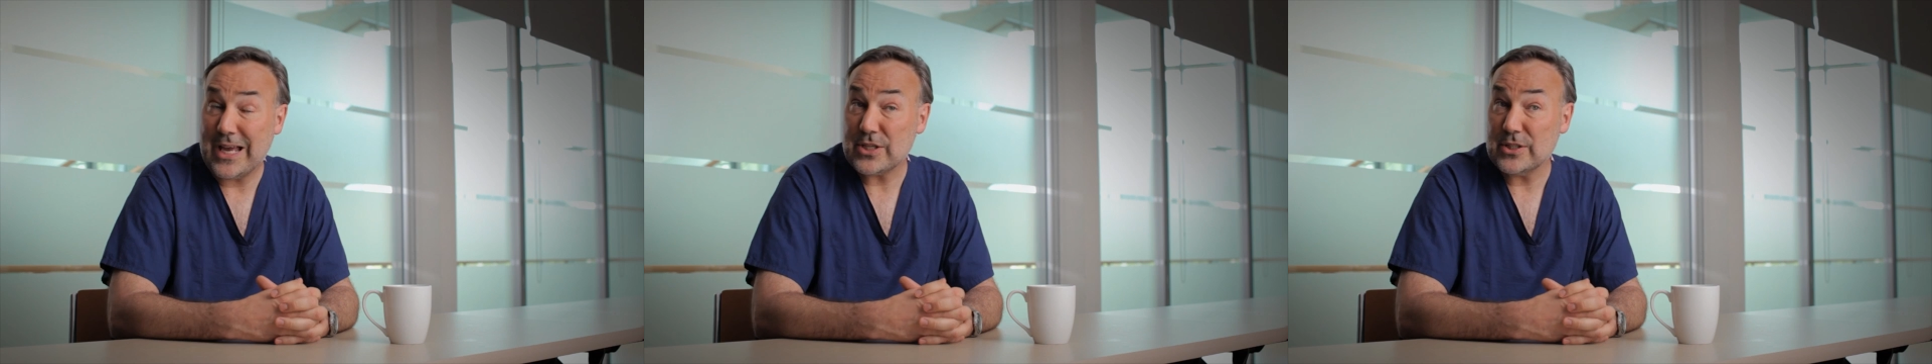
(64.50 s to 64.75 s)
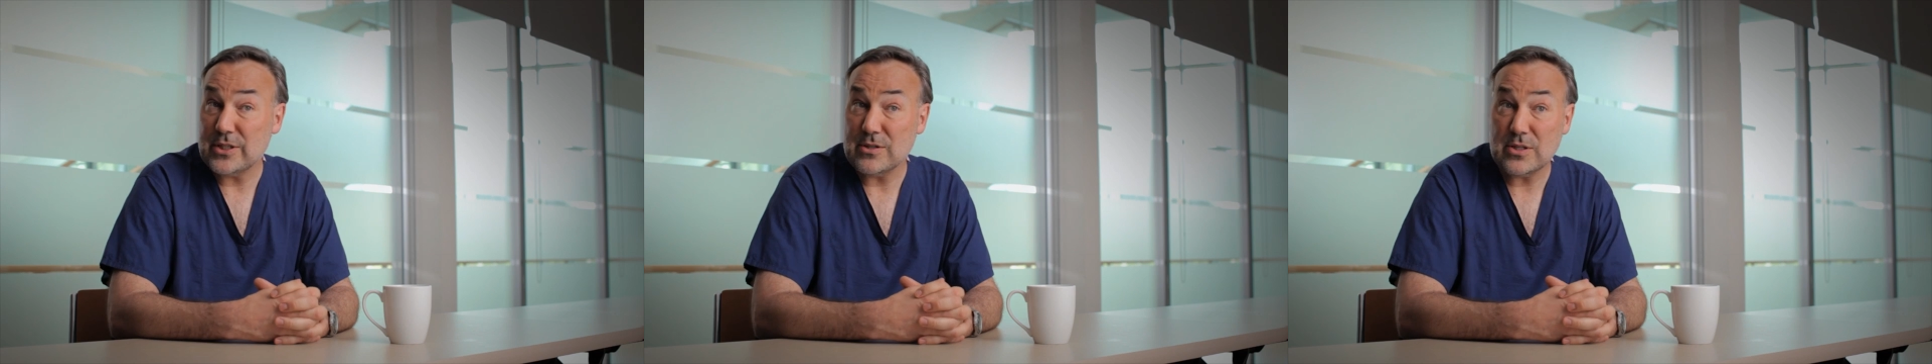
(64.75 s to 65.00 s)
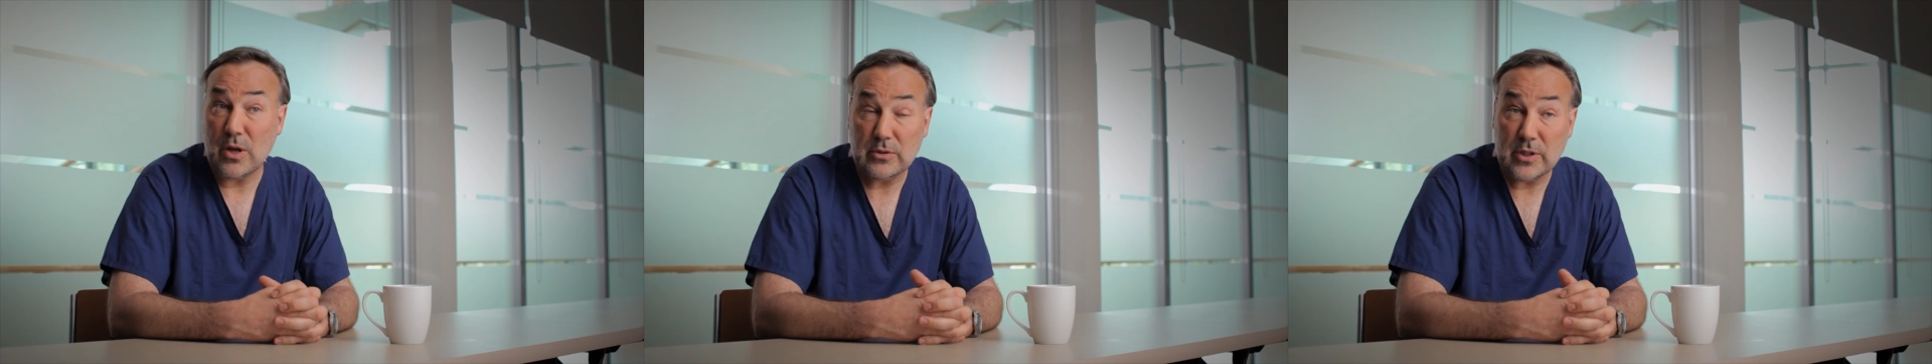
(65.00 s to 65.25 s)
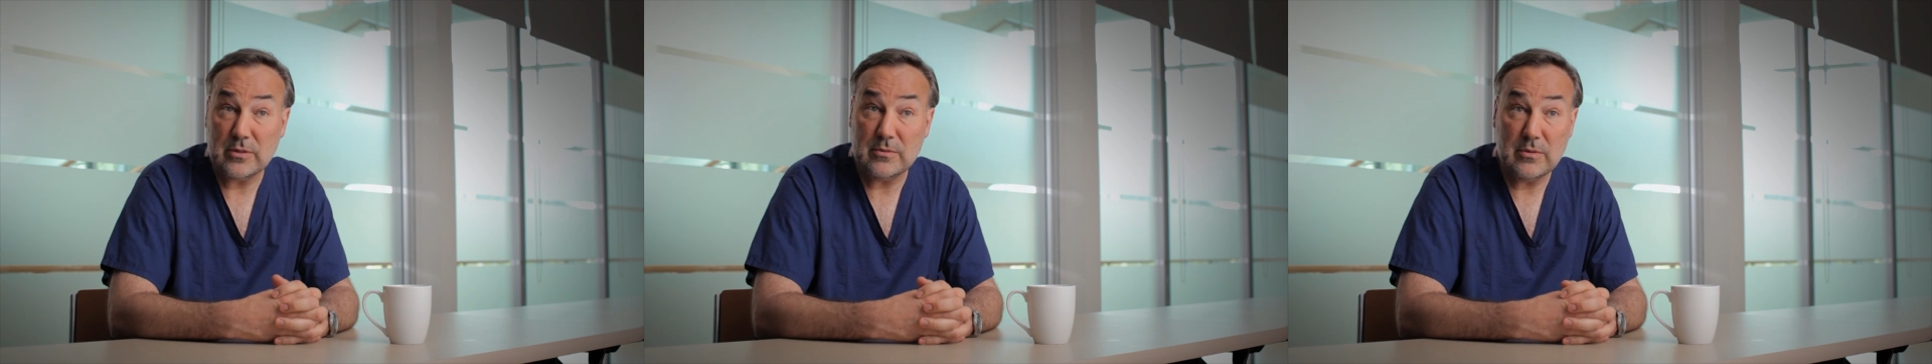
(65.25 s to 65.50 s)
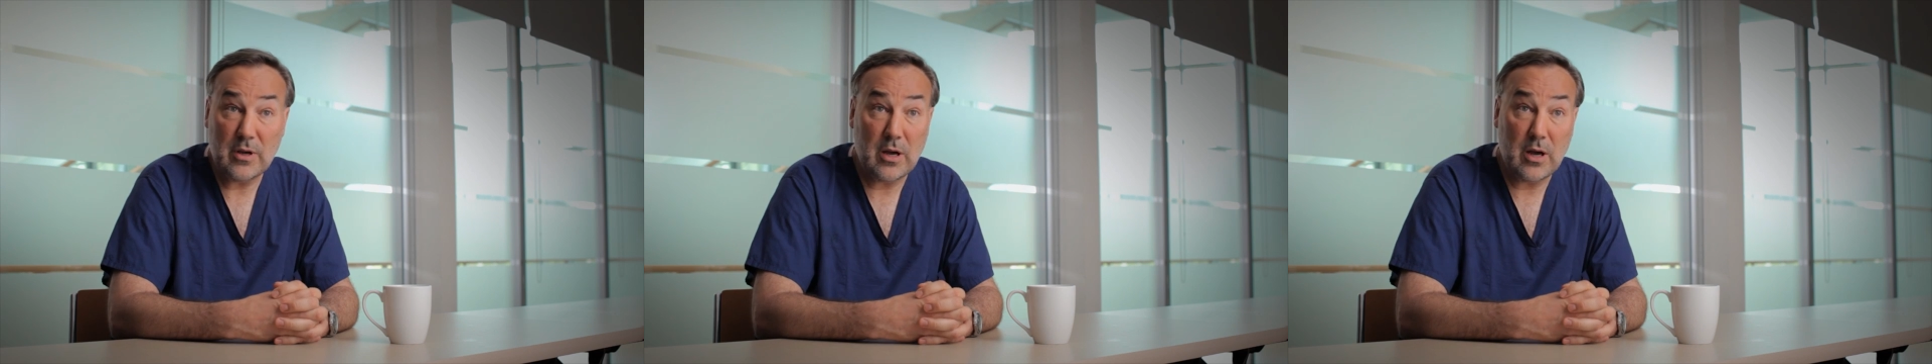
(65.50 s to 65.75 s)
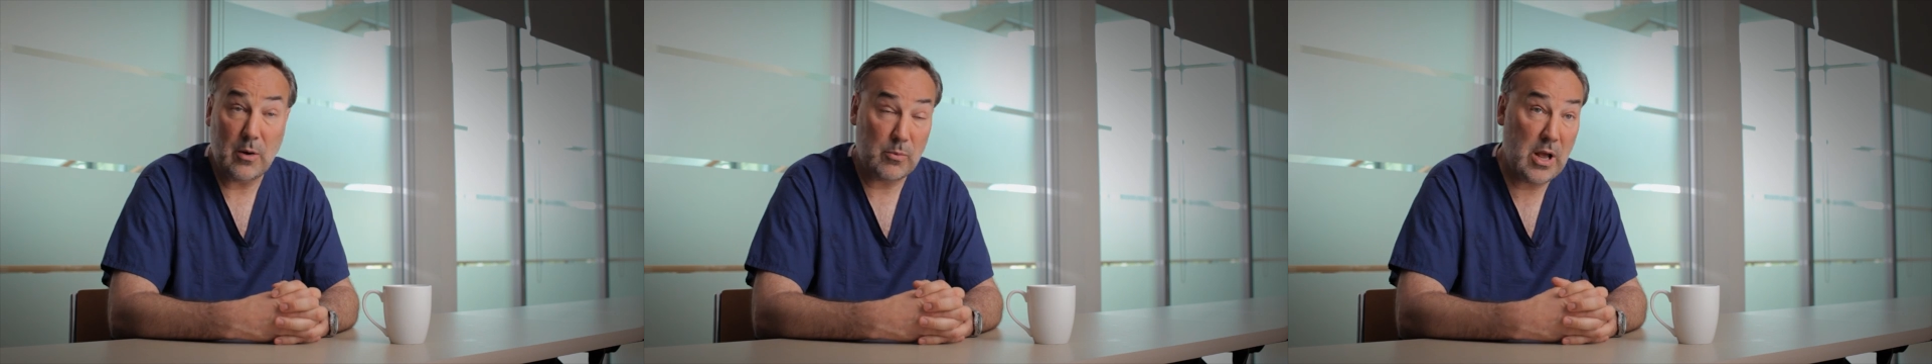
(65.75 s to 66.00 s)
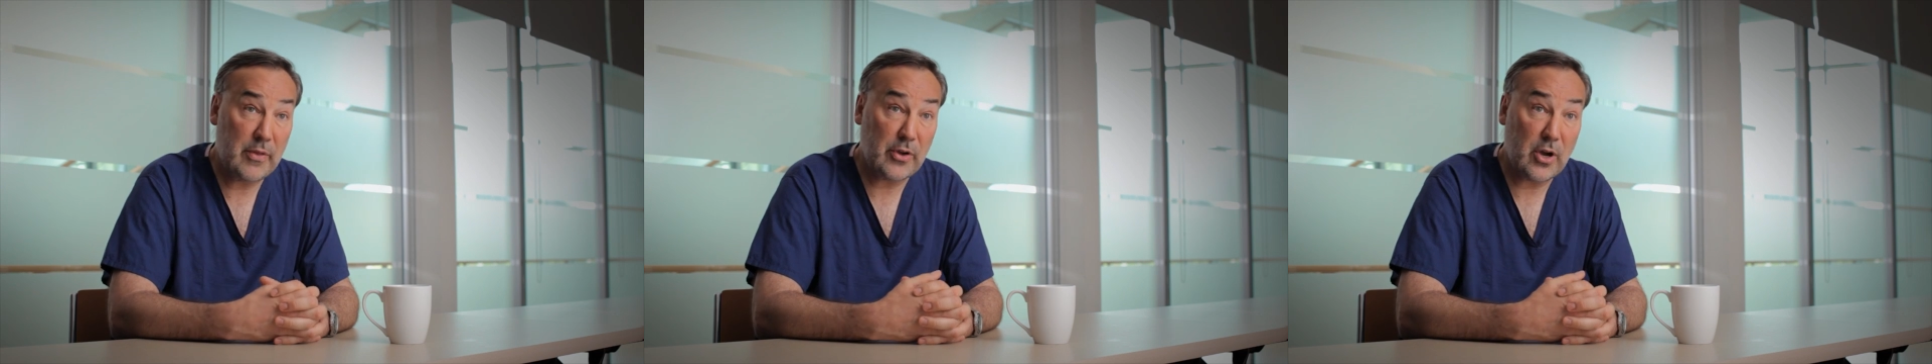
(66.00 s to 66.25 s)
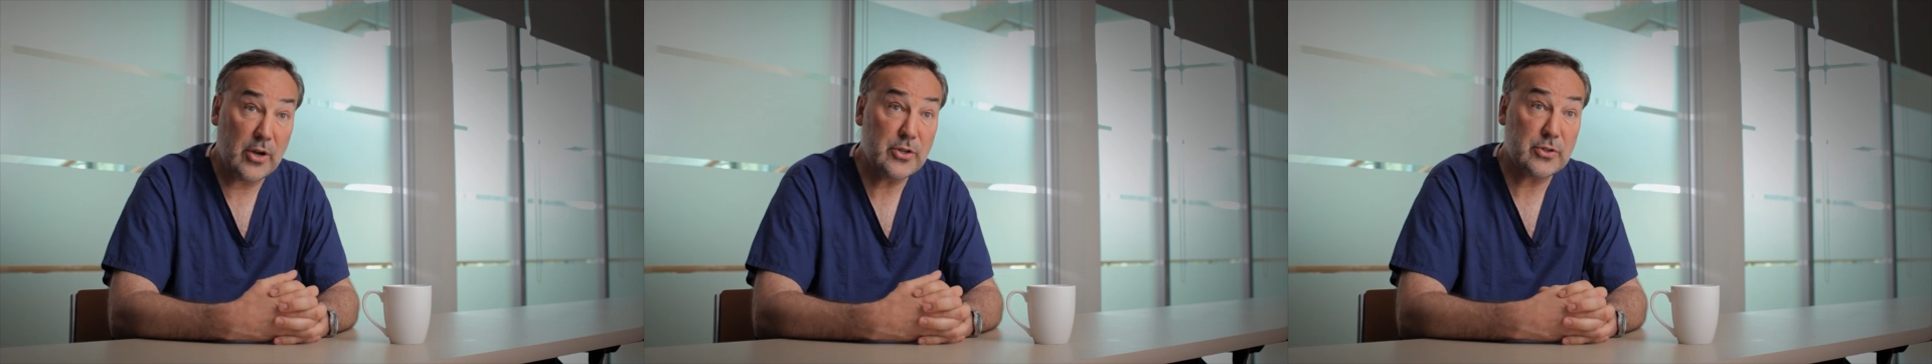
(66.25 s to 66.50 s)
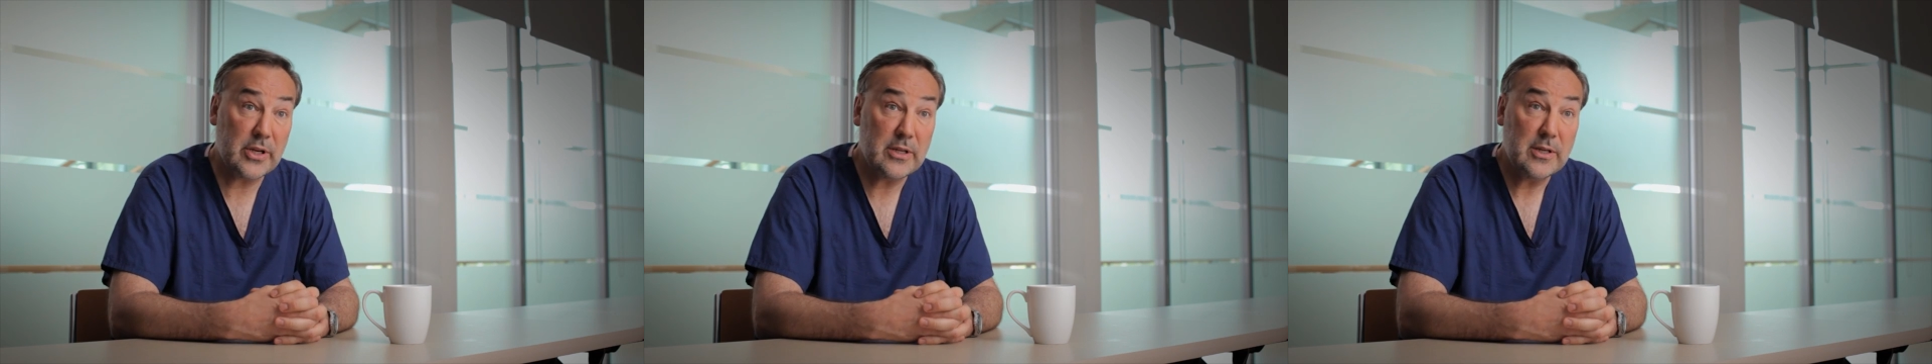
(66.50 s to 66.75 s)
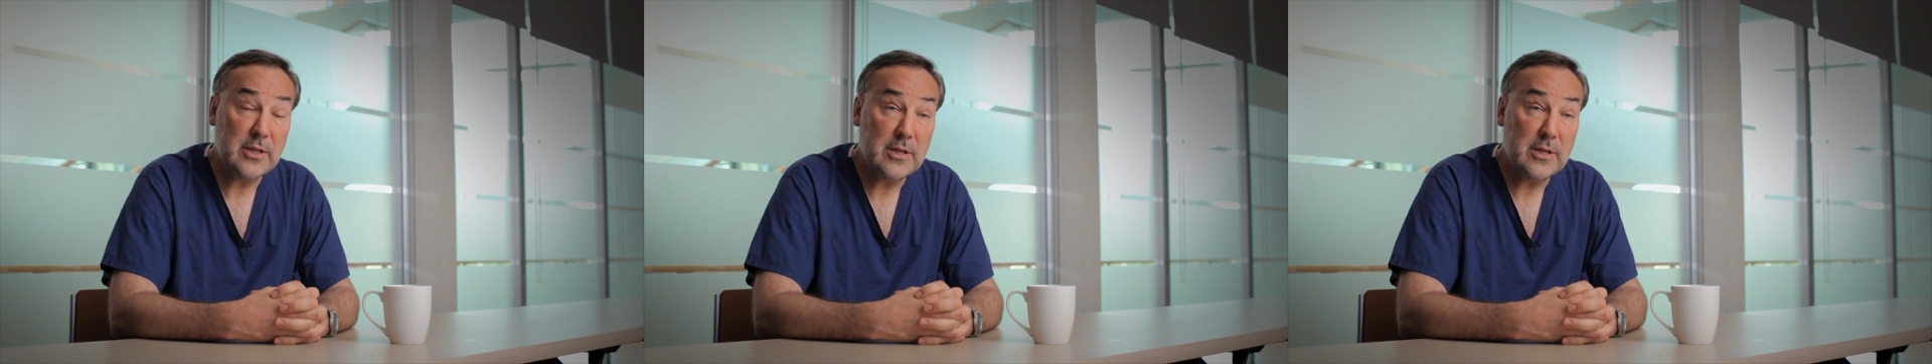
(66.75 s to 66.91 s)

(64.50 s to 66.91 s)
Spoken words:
actually consulted around the country.